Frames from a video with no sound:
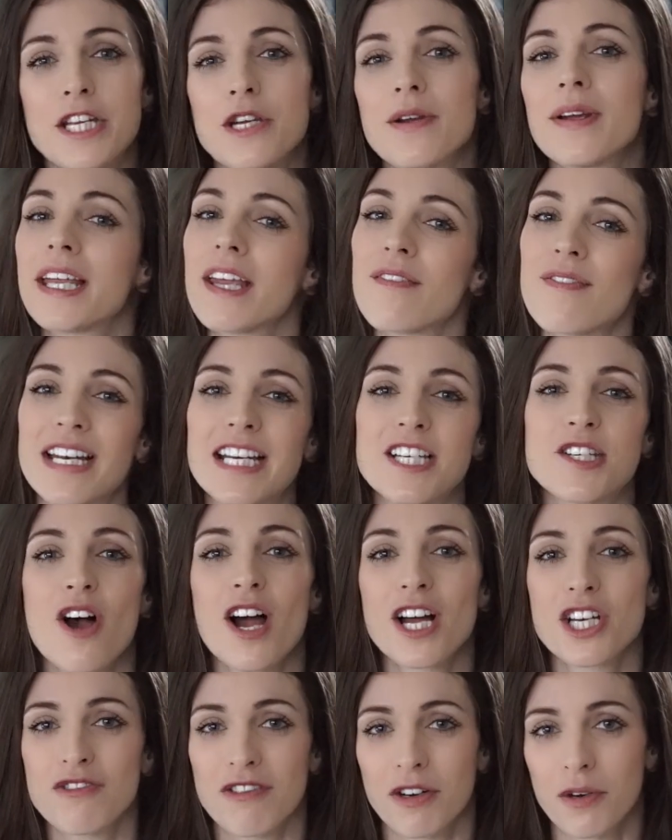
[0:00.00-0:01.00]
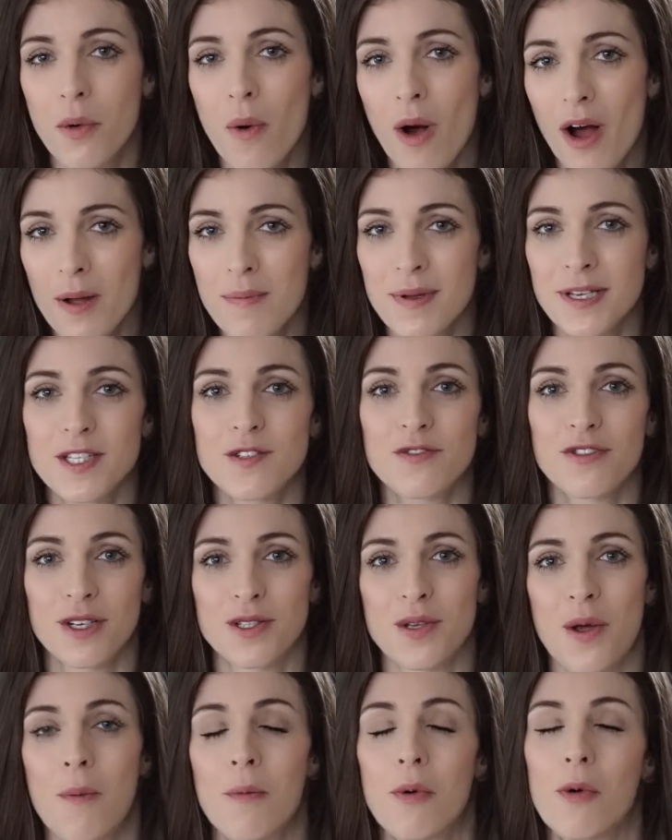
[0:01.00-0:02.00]
and you can give any dietary requirements. For
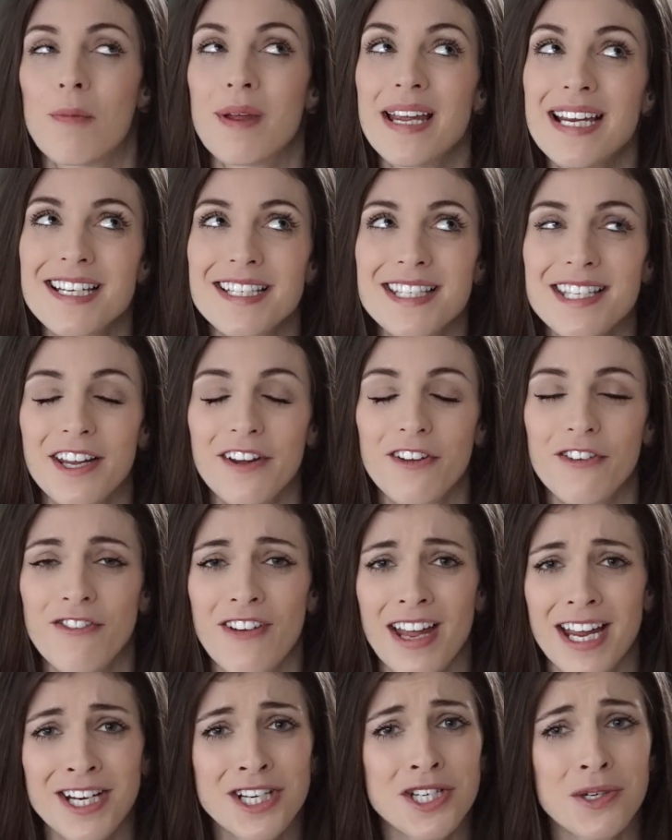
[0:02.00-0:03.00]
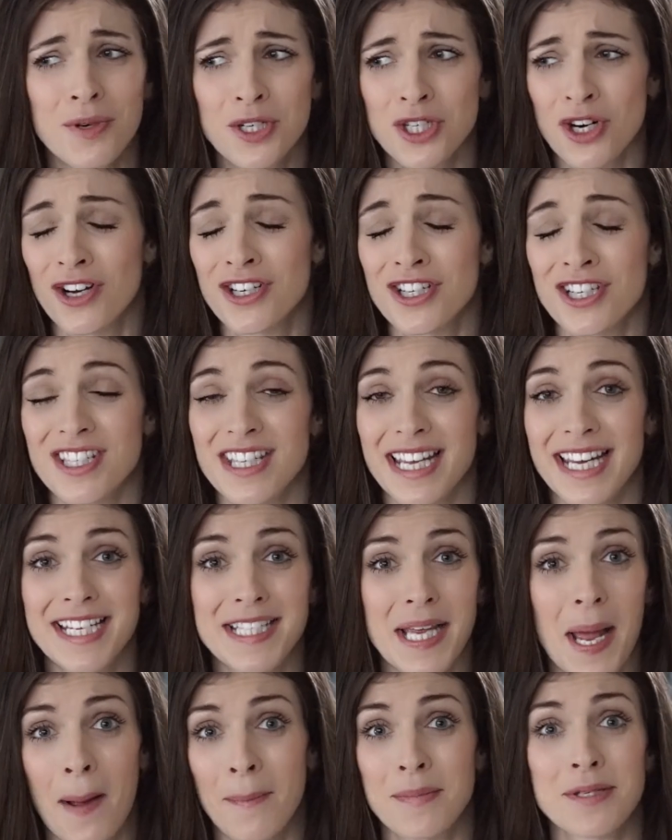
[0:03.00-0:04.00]
example, Pete doesn't like fish, which I just think is
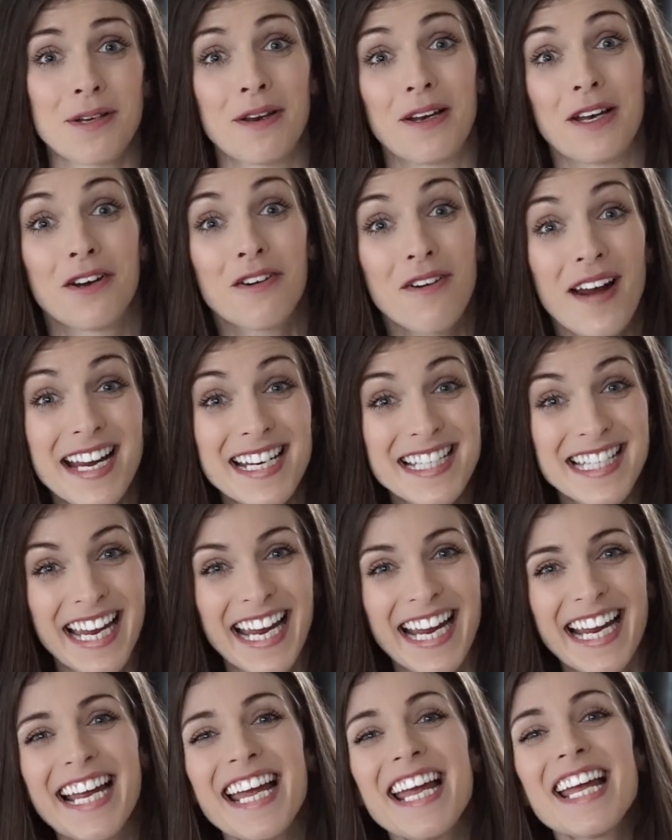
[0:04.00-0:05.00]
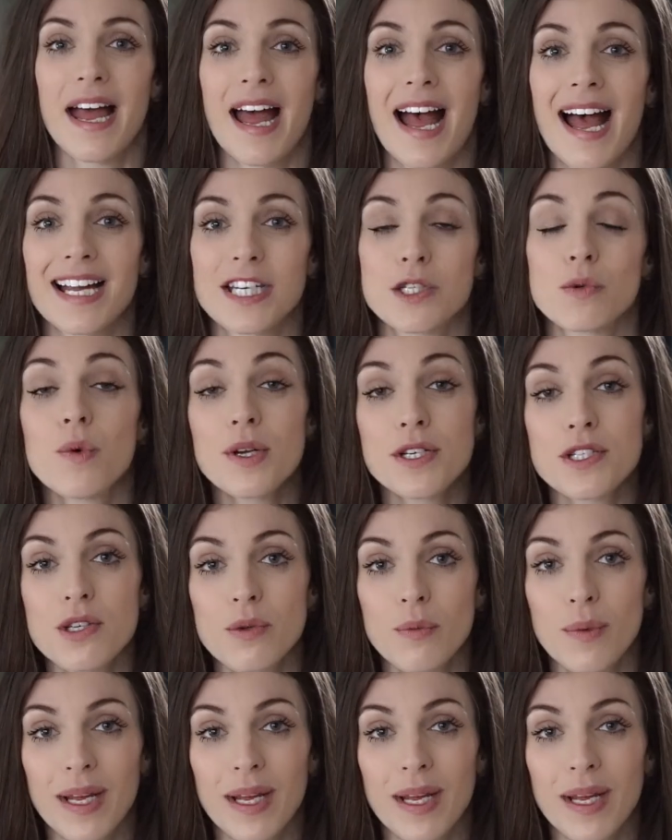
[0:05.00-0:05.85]
absolutely crazy. And once